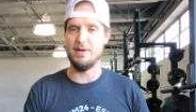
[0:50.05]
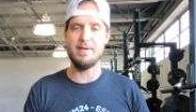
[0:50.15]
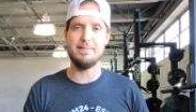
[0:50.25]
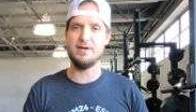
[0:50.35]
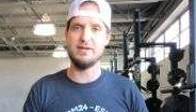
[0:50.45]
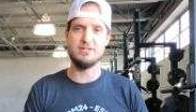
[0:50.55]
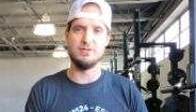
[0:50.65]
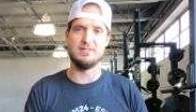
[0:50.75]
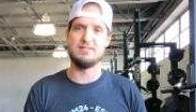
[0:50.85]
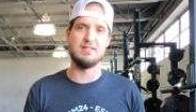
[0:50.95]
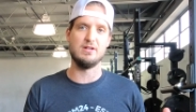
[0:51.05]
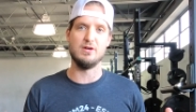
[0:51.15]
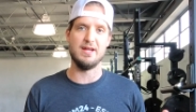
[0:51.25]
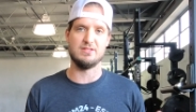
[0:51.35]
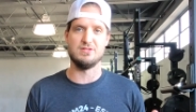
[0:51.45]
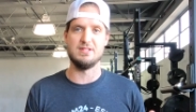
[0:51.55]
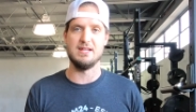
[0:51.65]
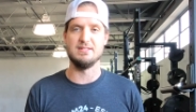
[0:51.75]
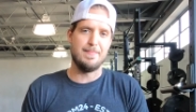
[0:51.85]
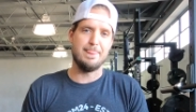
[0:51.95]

I'm not married to a single exercise.